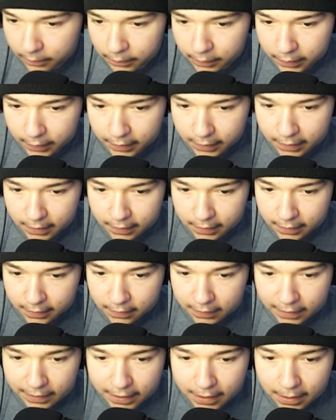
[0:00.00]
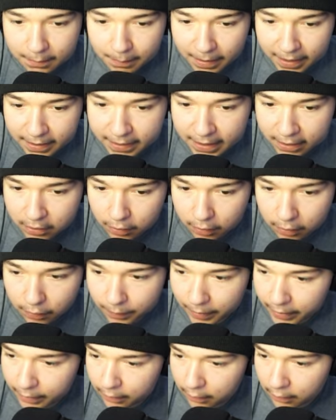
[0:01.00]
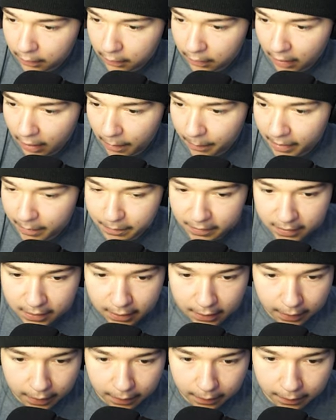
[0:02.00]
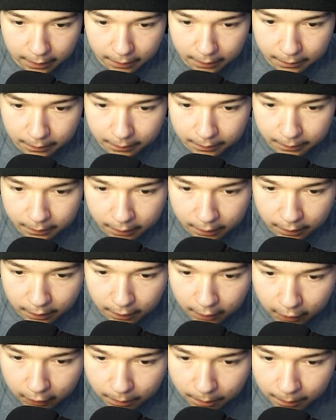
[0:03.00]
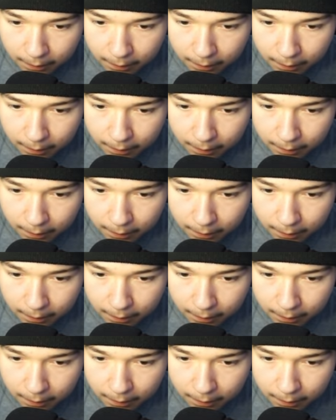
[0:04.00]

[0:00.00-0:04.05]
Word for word: See, this is this is this is the main test. Oh wait, I might be stuck. Oh.